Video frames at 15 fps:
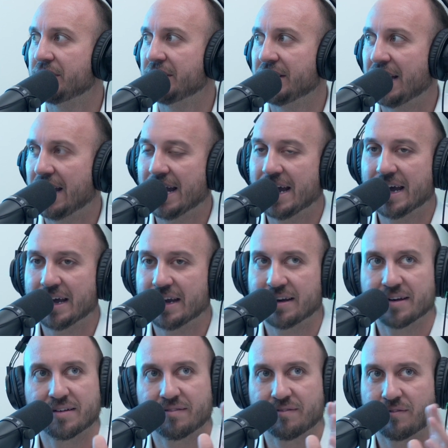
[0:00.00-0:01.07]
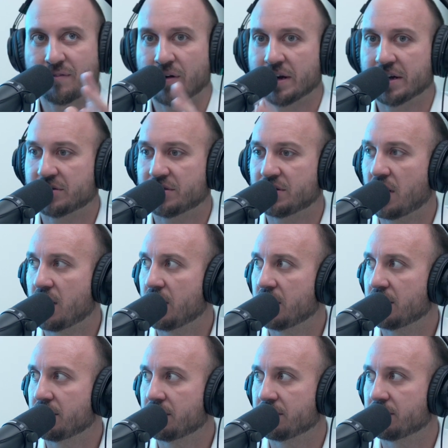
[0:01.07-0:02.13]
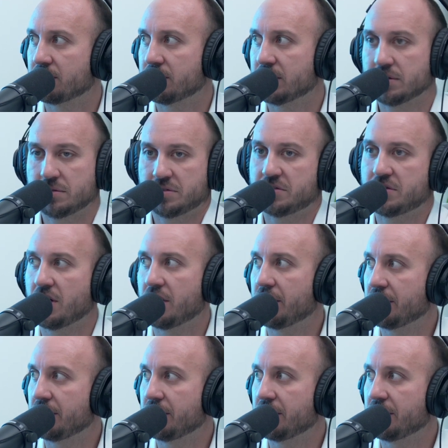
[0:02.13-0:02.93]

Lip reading: and when it's done, it's done.